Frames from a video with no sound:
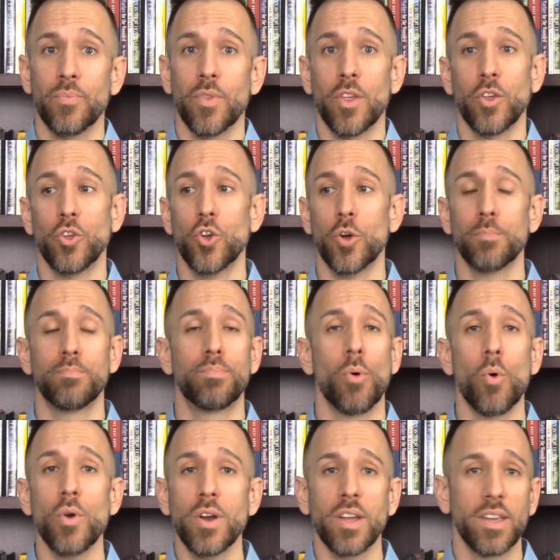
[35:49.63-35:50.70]
you're
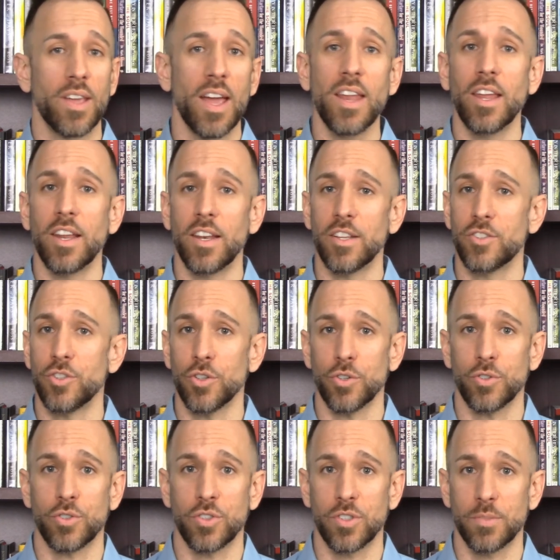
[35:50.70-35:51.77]
born again and it's your
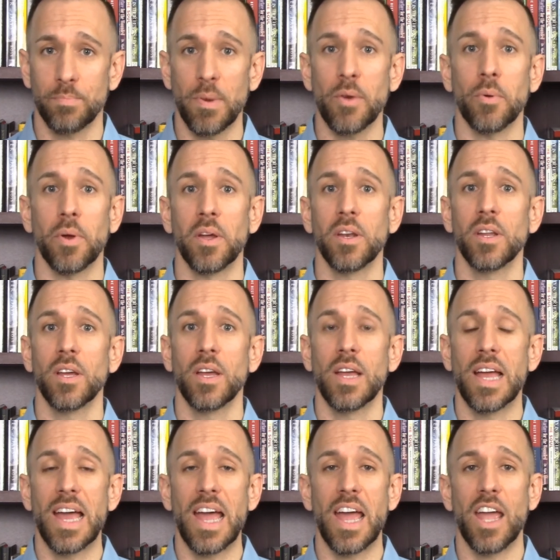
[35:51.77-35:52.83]
spirit,
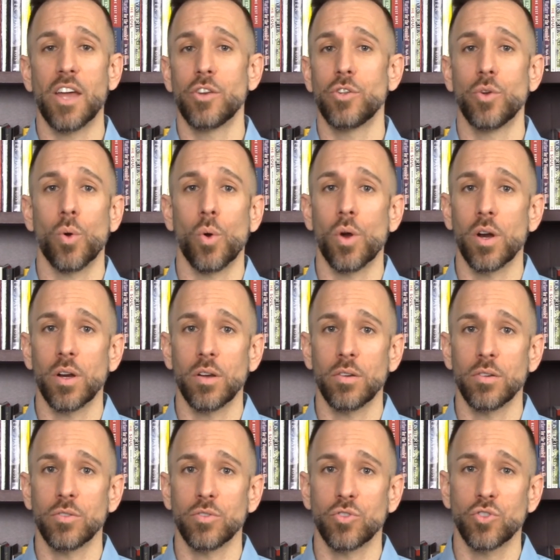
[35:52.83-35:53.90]
and your
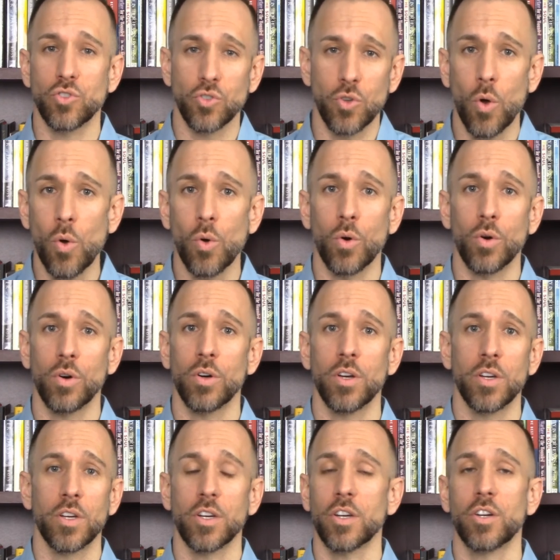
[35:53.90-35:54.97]
soul
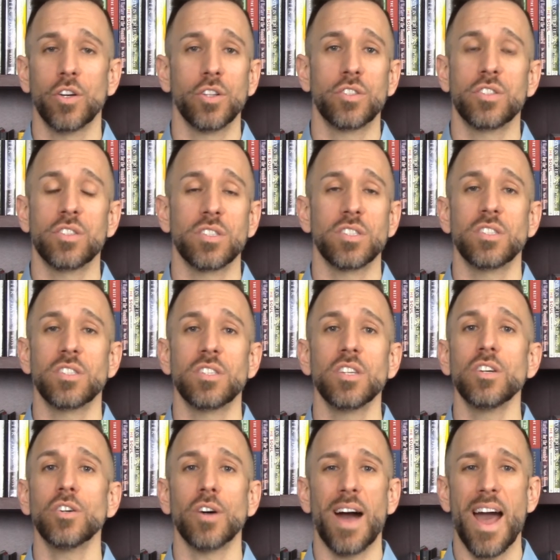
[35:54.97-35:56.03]
could
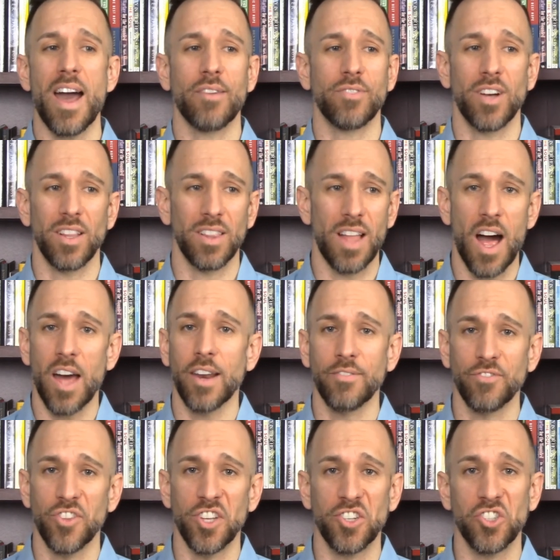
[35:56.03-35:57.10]
still have a lot
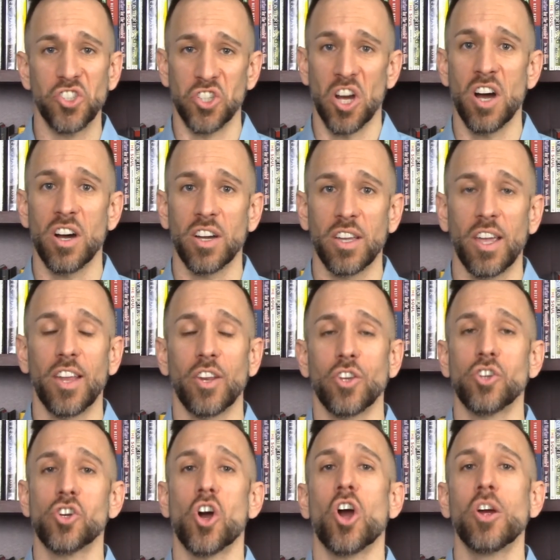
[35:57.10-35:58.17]
of the junk and
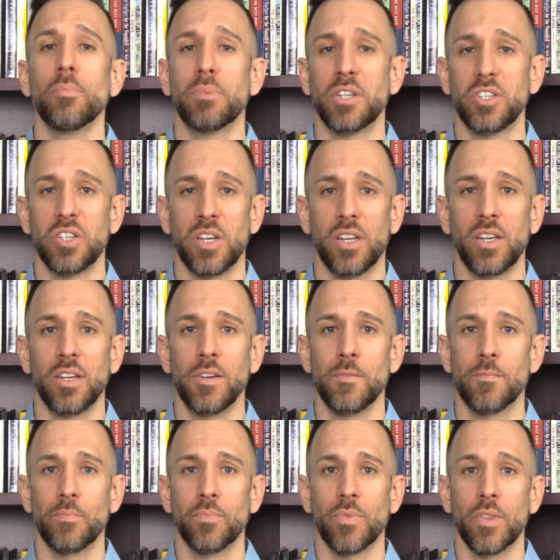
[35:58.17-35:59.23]
garbage in it
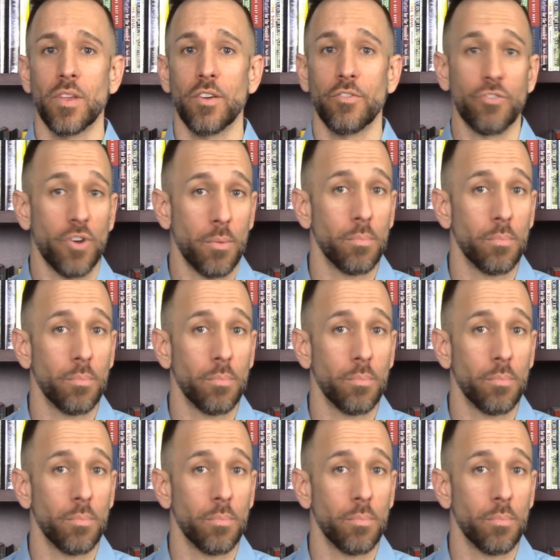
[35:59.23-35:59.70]
from